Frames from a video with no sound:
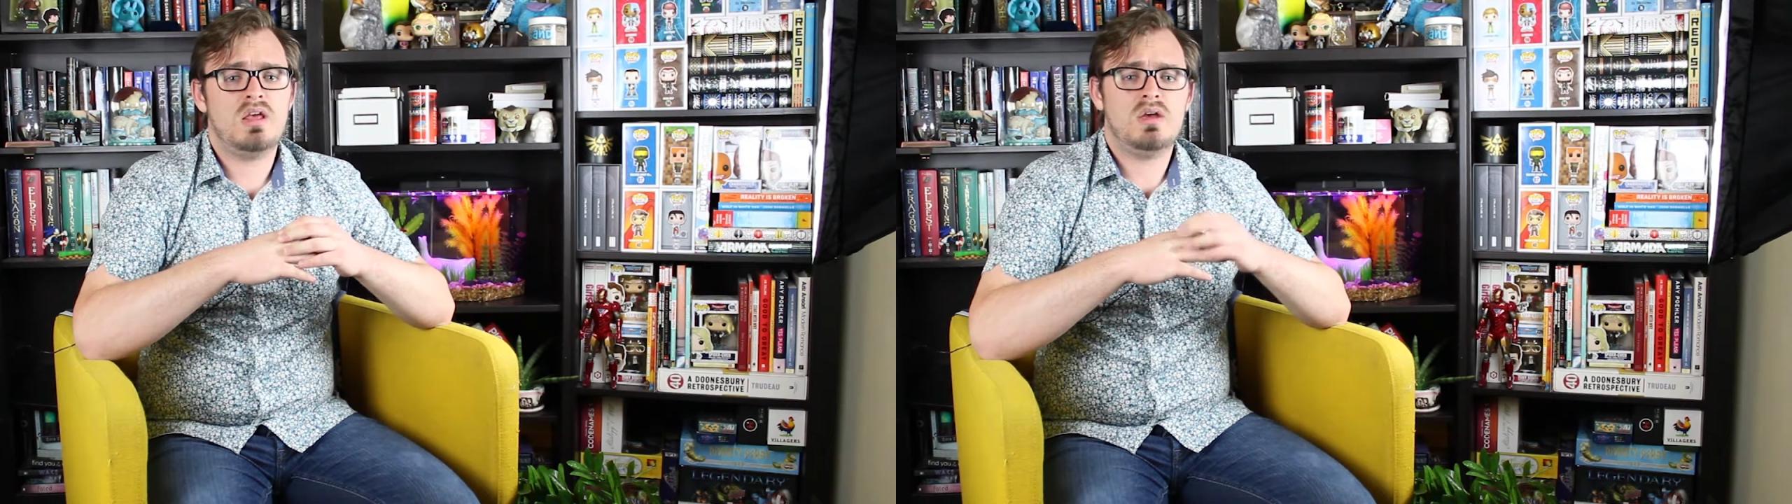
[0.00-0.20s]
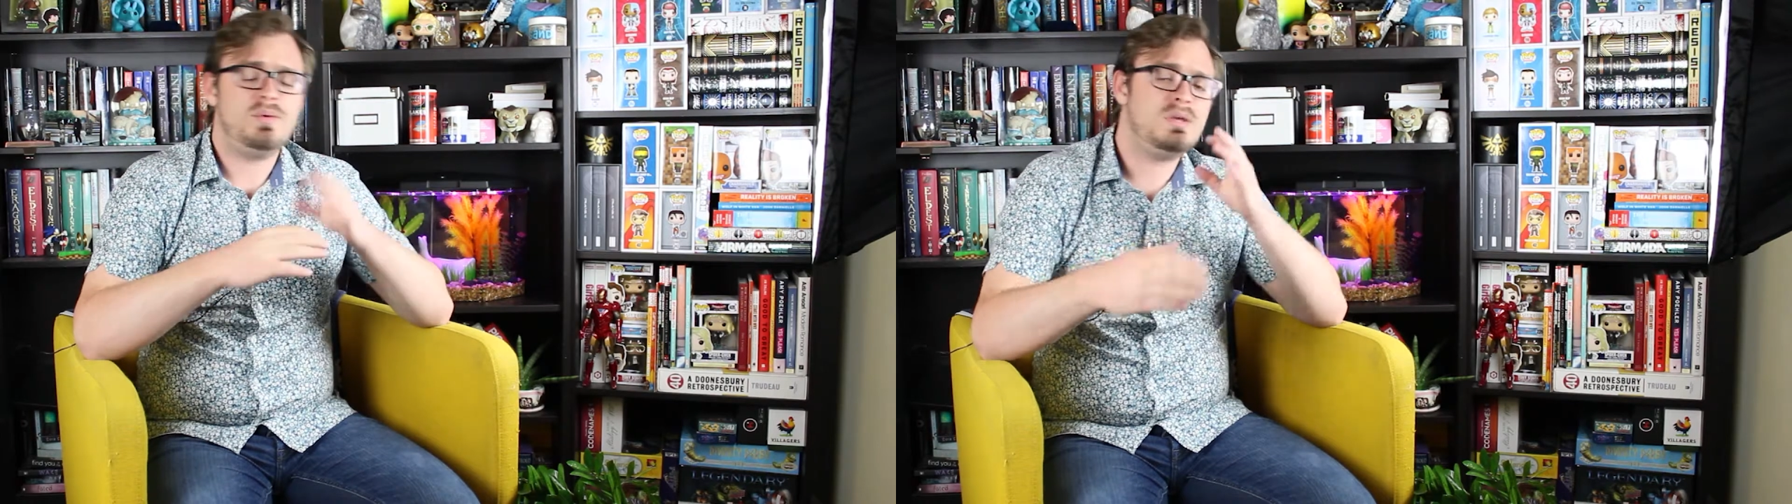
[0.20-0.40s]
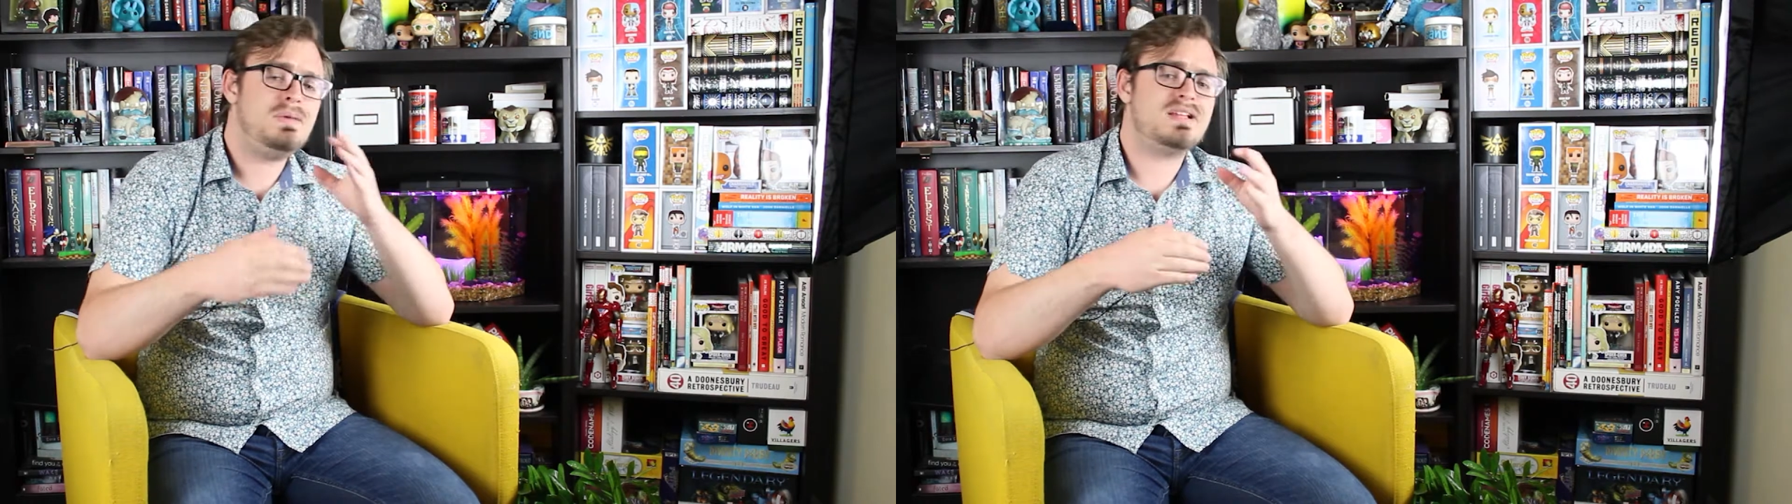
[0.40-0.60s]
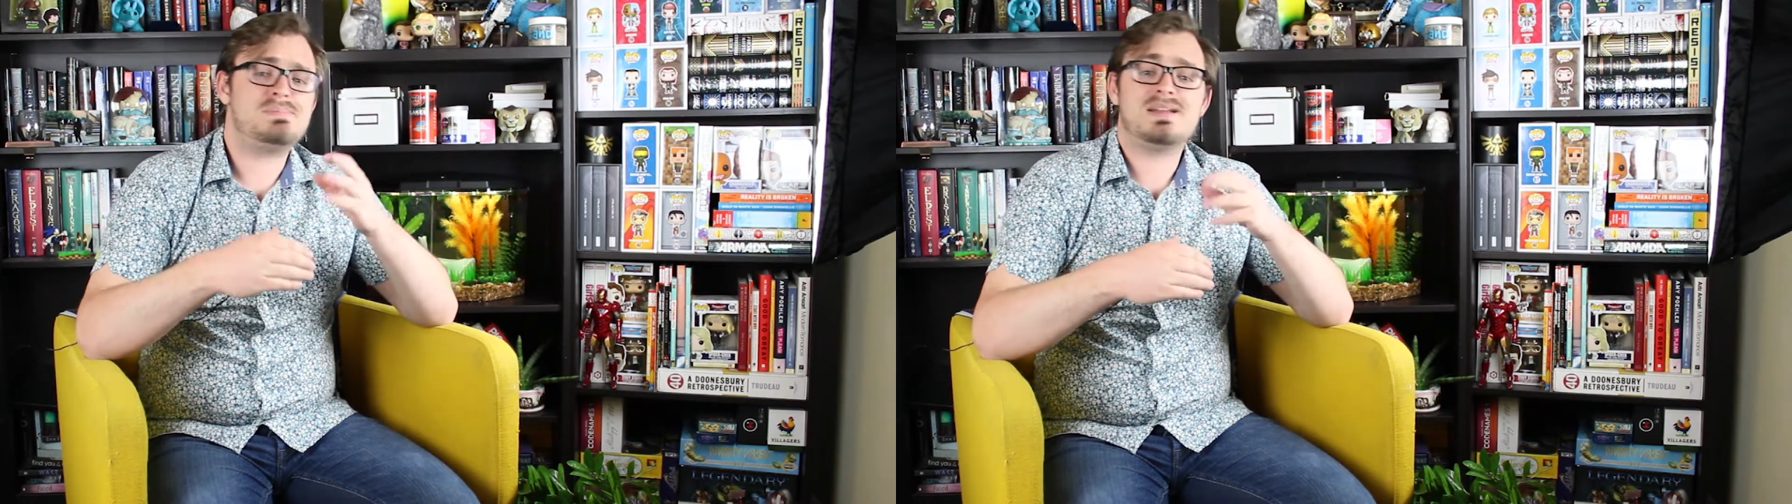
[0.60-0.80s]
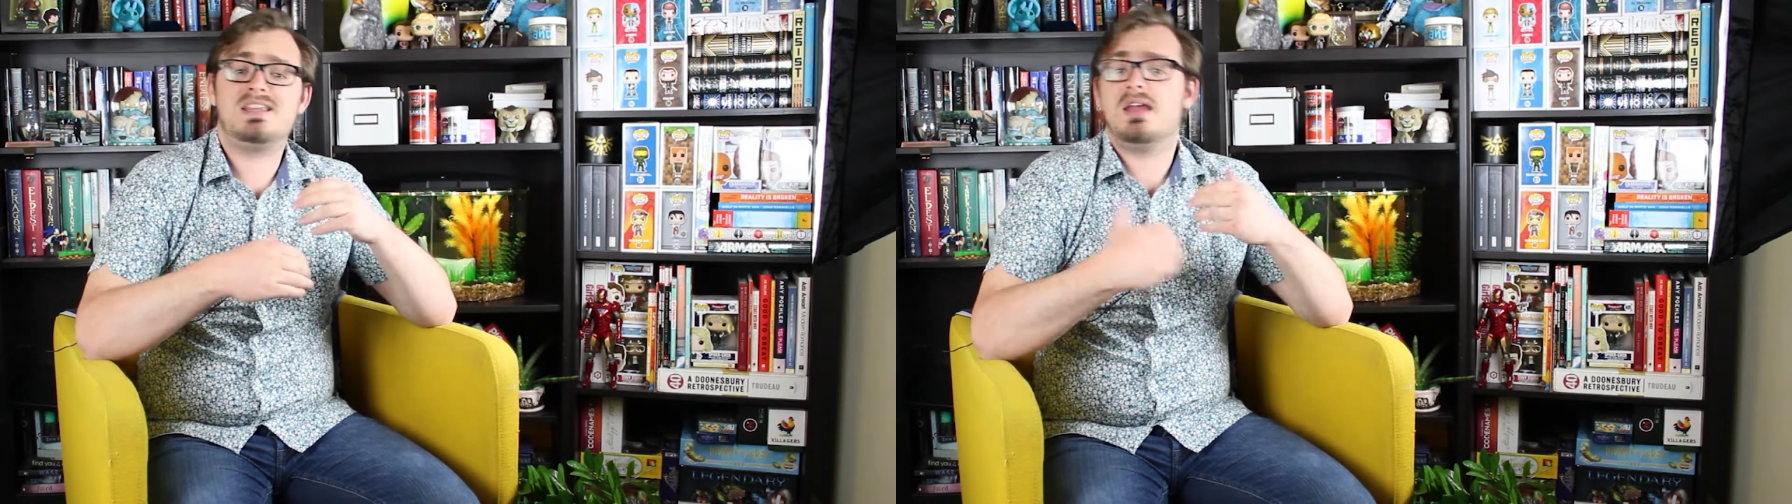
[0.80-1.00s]
We could be
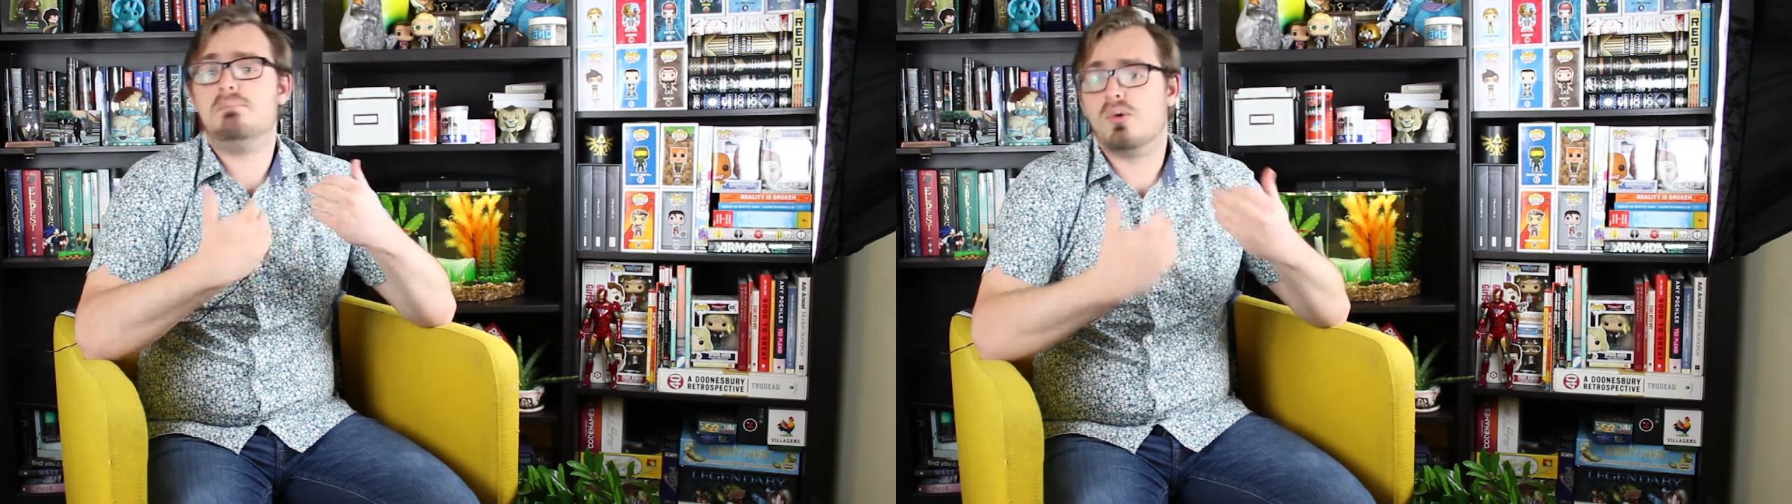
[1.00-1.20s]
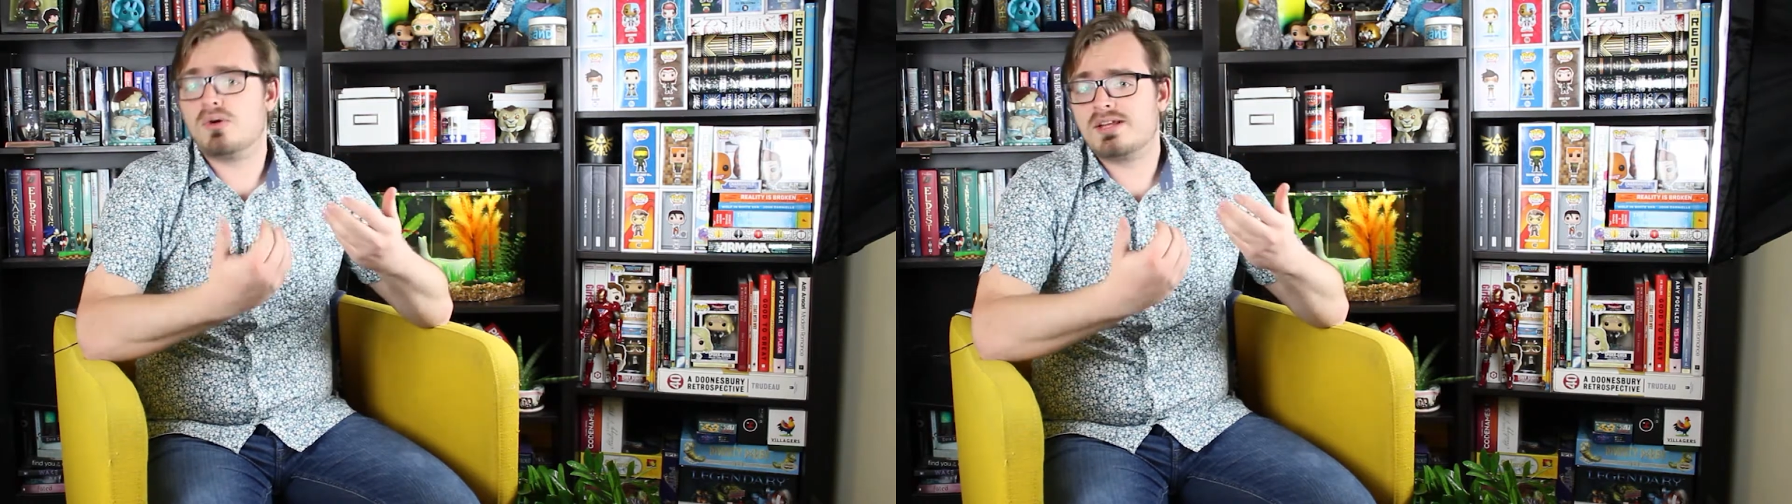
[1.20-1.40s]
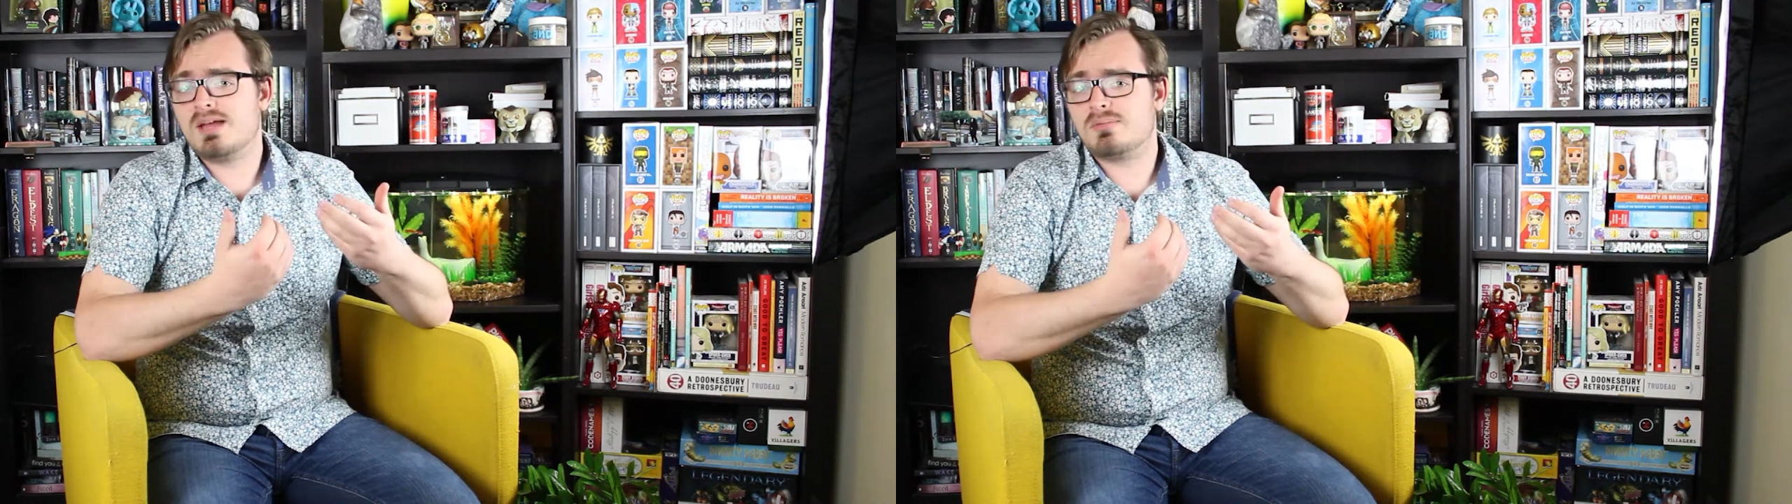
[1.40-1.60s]
expecting a board game